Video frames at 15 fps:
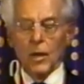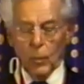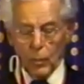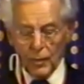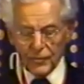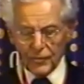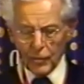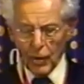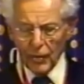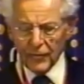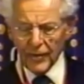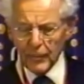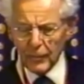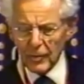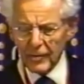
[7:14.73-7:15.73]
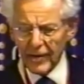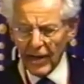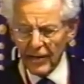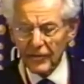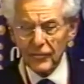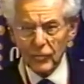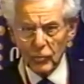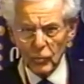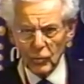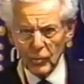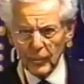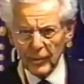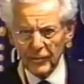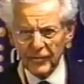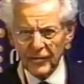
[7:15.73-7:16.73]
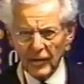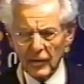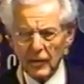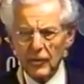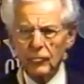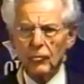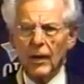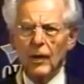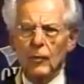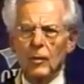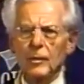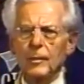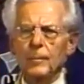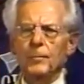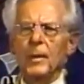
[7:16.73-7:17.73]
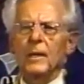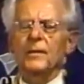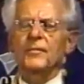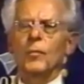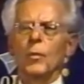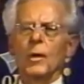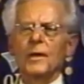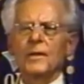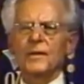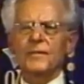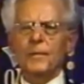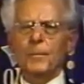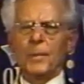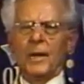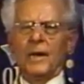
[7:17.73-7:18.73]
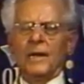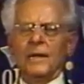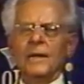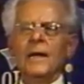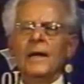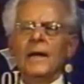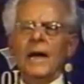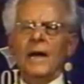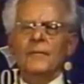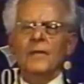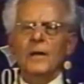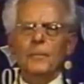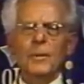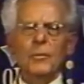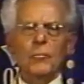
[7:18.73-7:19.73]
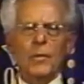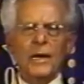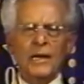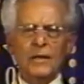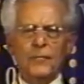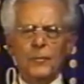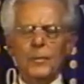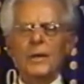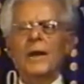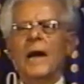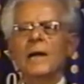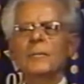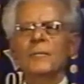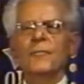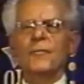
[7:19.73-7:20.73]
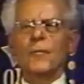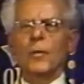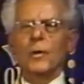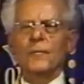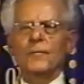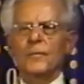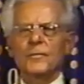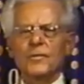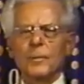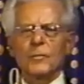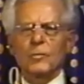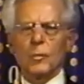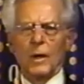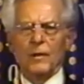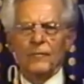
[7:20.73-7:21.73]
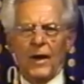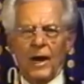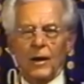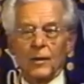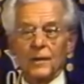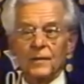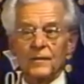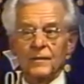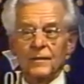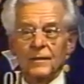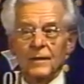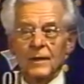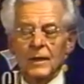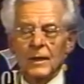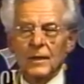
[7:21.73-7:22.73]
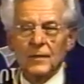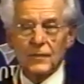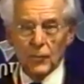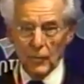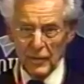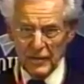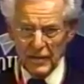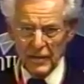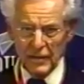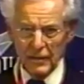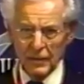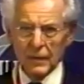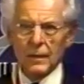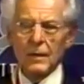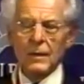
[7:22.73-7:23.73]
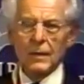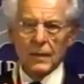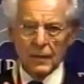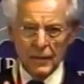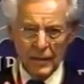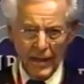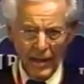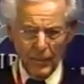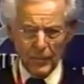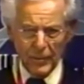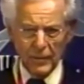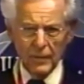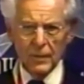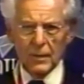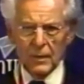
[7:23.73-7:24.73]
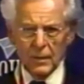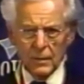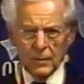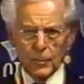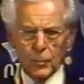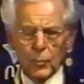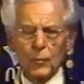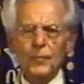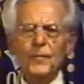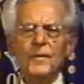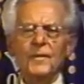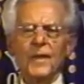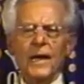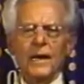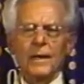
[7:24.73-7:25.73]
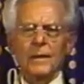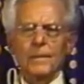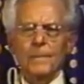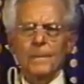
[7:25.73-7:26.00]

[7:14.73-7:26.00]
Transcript: Was the earth hypnotized too to be suddenly dry? All the puddles of water disappeared after it had been raining from the night before for some 12 hours. So indeed, it happened. The proof is there.